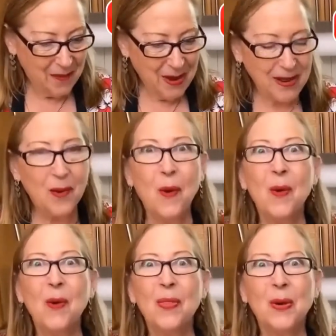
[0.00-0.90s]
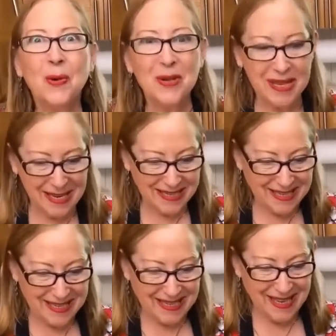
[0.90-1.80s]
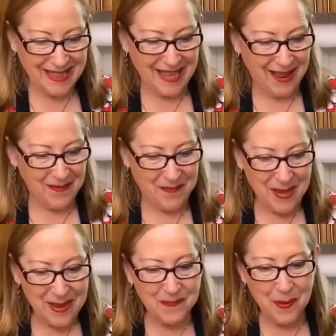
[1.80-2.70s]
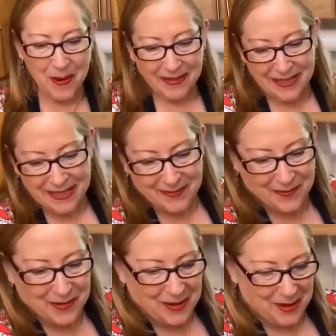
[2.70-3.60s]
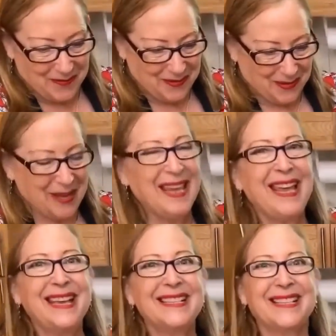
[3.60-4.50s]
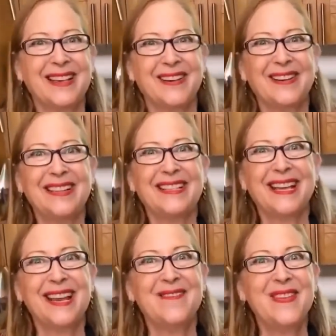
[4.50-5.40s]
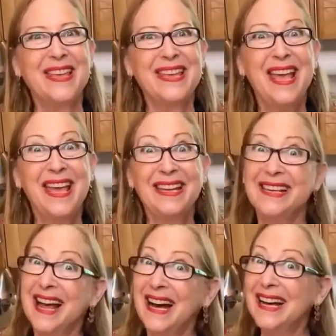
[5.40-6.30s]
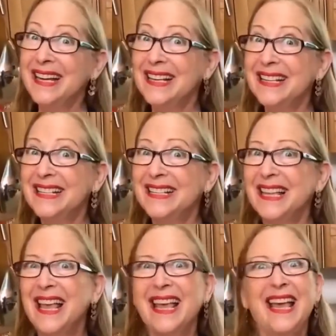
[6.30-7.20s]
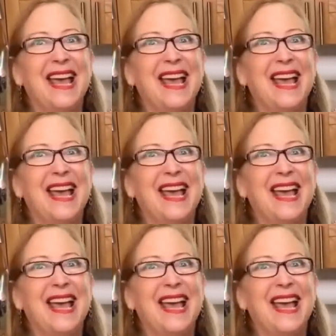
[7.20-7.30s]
With all the goodness in that big pot, it's full up to here. So it's gonna be nice